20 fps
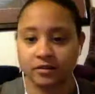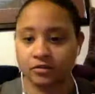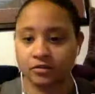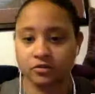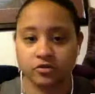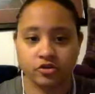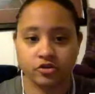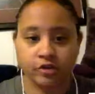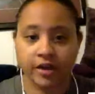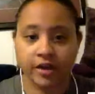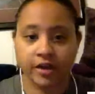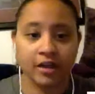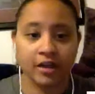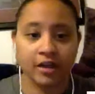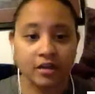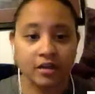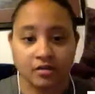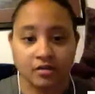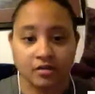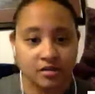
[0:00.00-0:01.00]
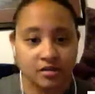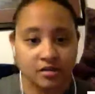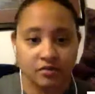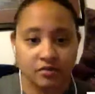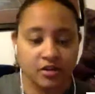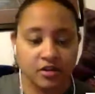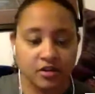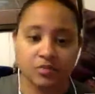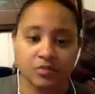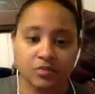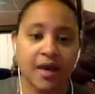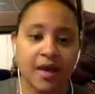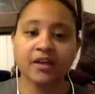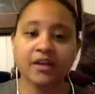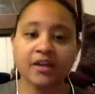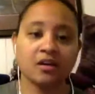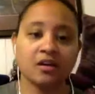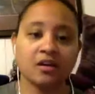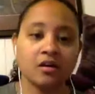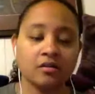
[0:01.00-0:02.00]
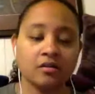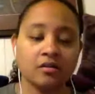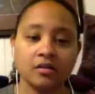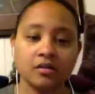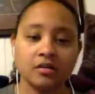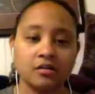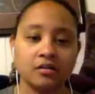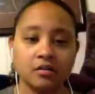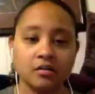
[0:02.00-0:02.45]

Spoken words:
training and stuff in his backyard and